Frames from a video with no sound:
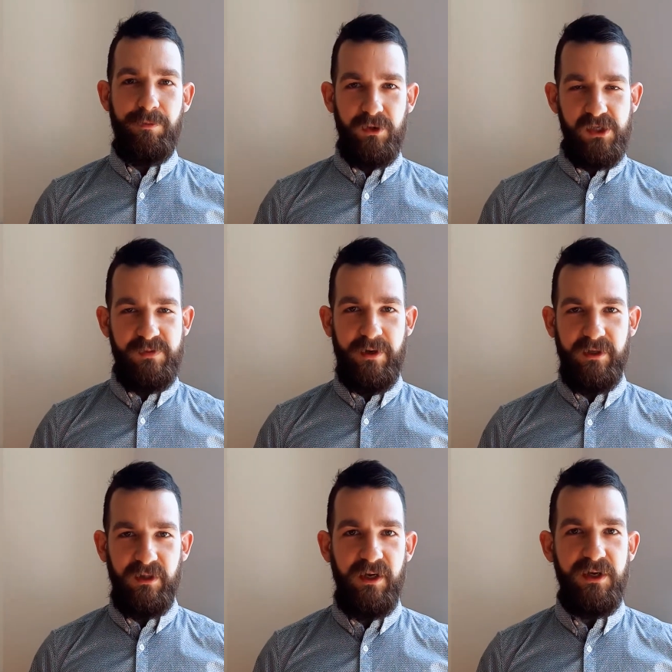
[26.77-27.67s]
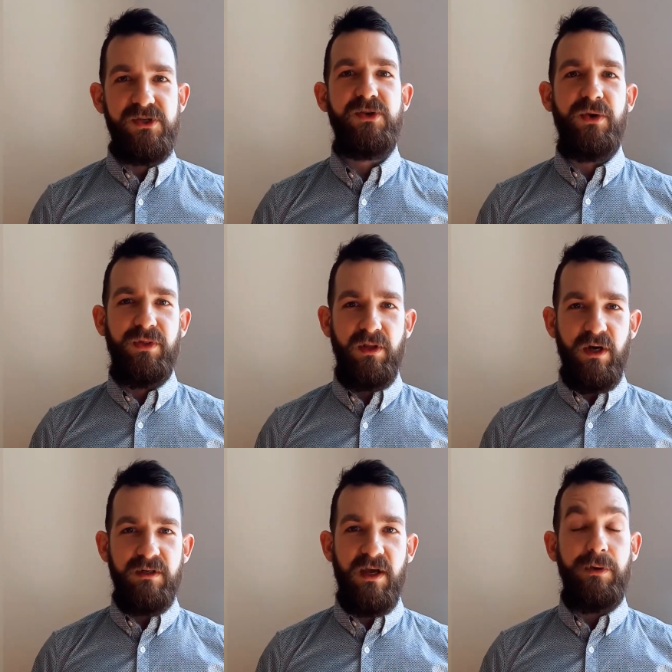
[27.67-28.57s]
purchased by clients during the
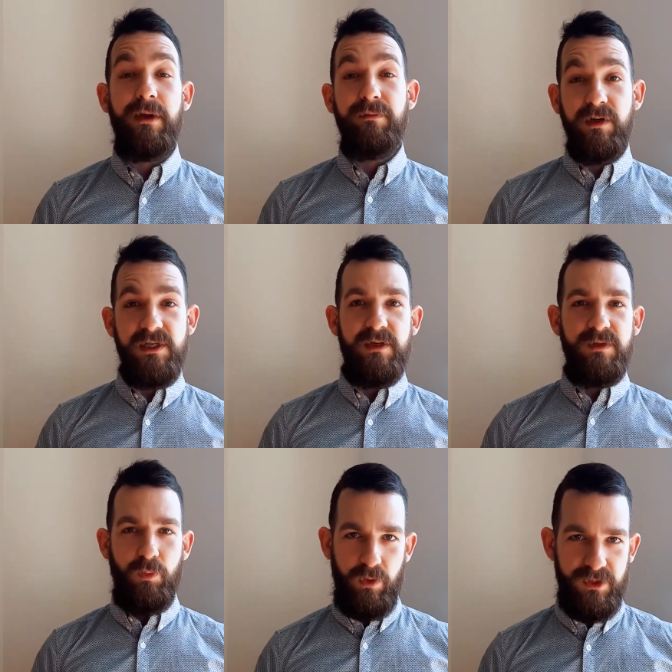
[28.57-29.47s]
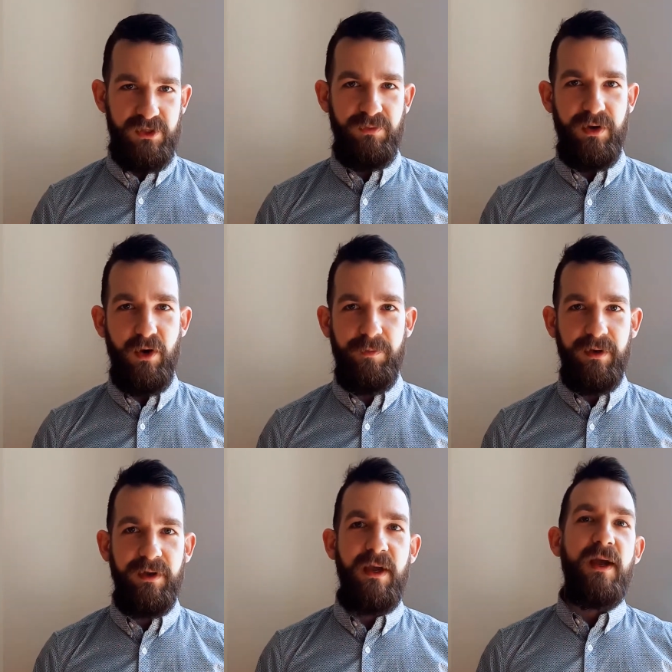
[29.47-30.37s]
lockdown and redeemed once you
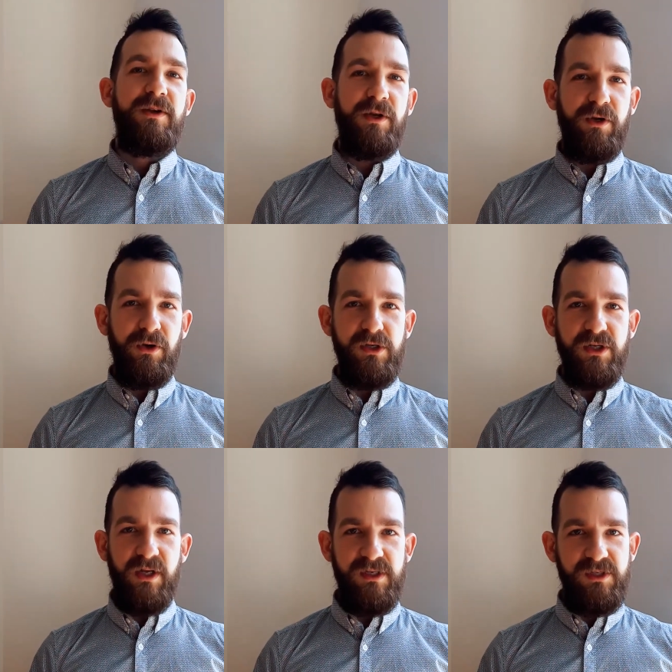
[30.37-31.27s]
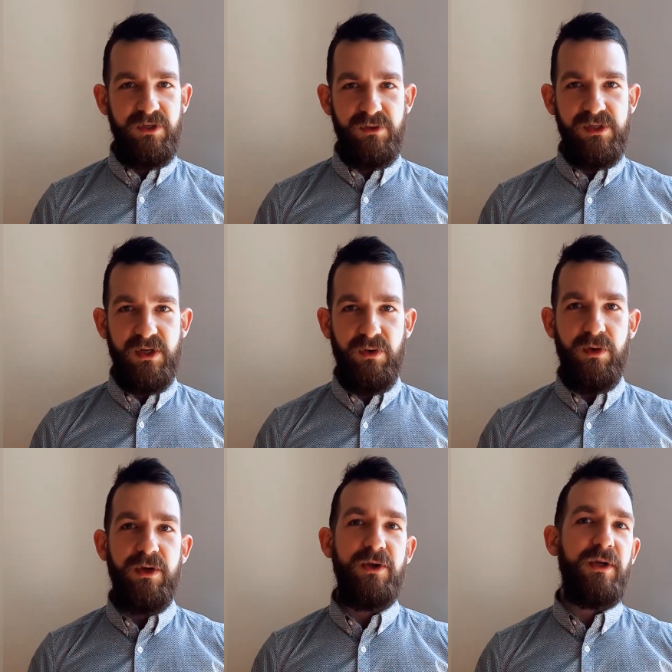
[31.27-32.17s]
reopen. To encourage clients to do
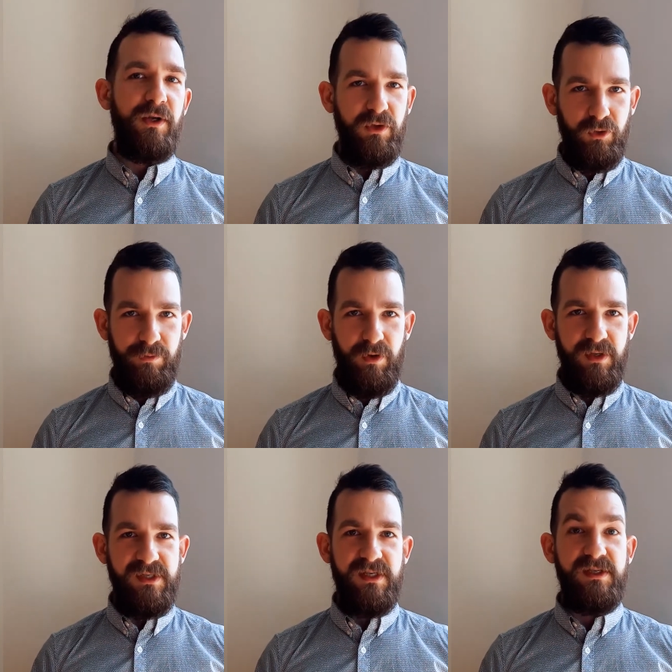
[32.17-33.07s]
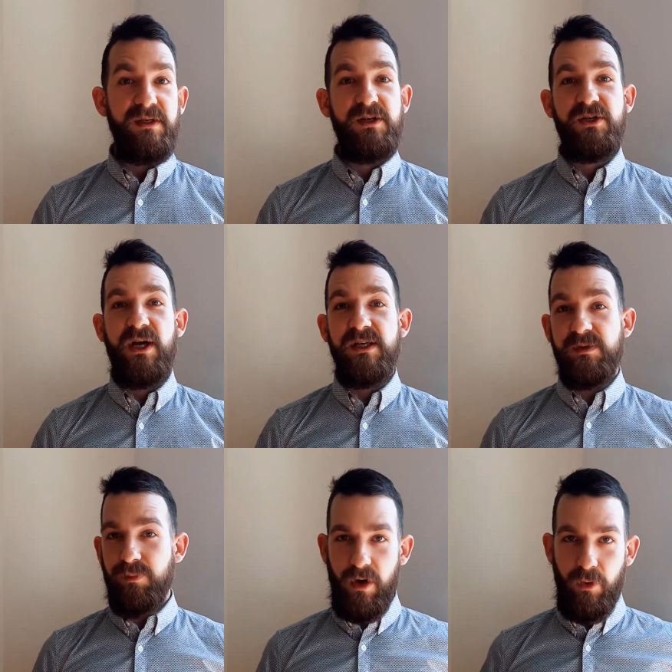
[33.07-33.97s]
so, you can include bonuses such
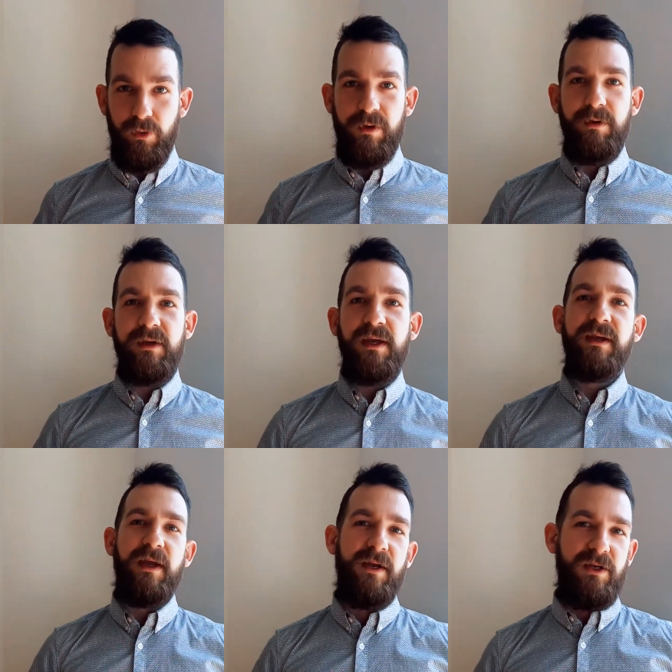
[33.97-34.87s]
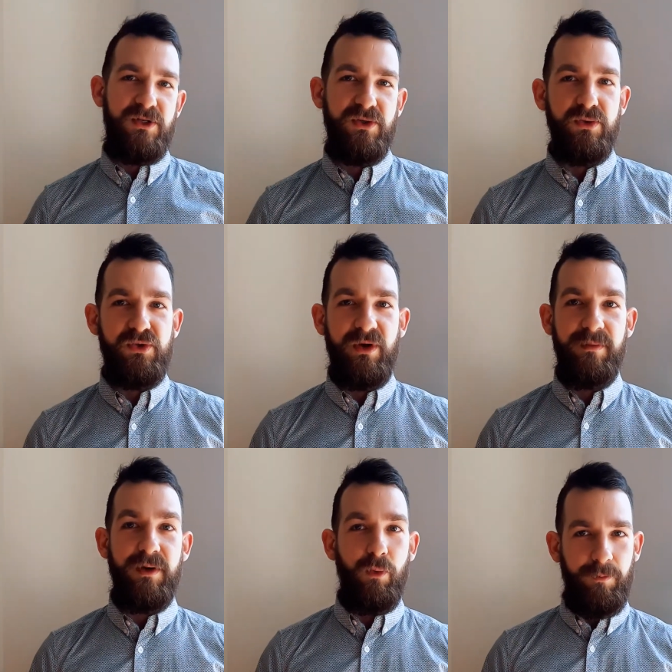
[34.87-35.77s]
as priority booking, an additional
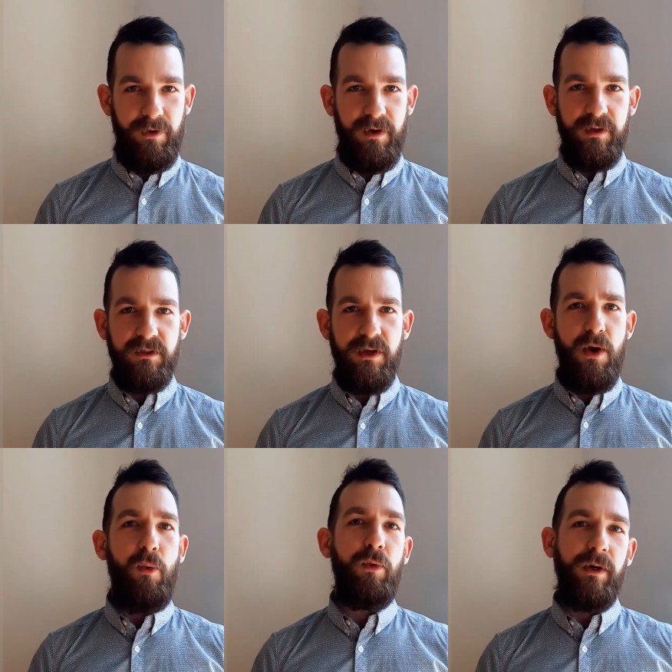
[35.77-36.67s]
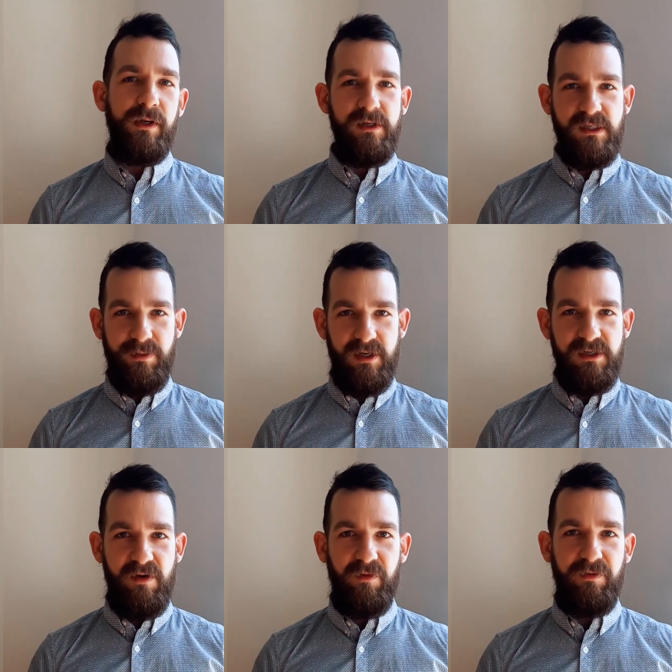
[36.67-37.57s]
treatment or product, or a customized
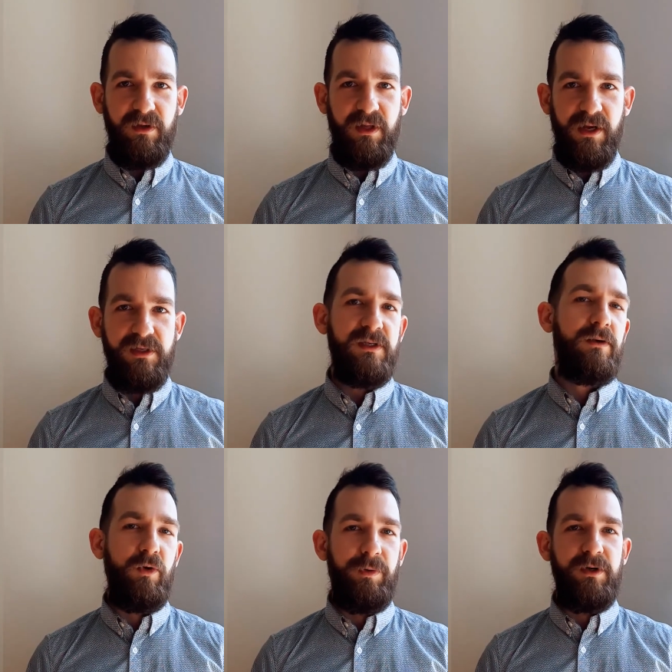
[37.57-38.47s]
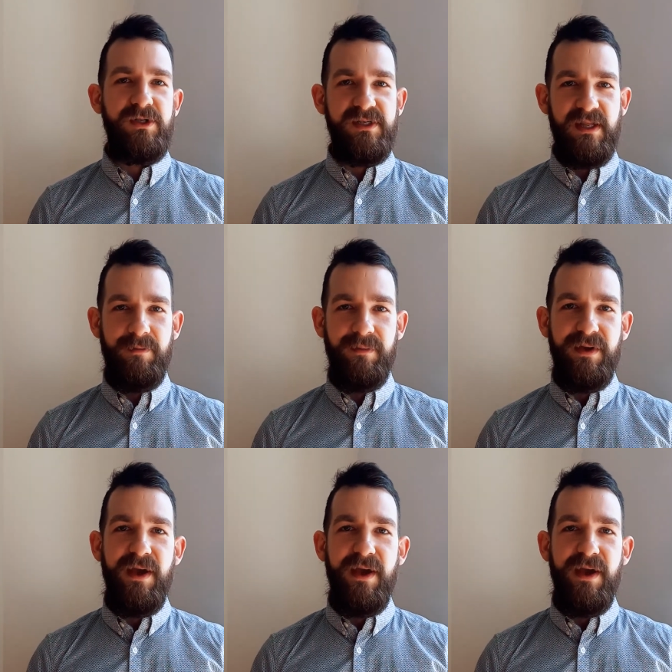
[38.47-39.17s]
offer for clients who purchase them.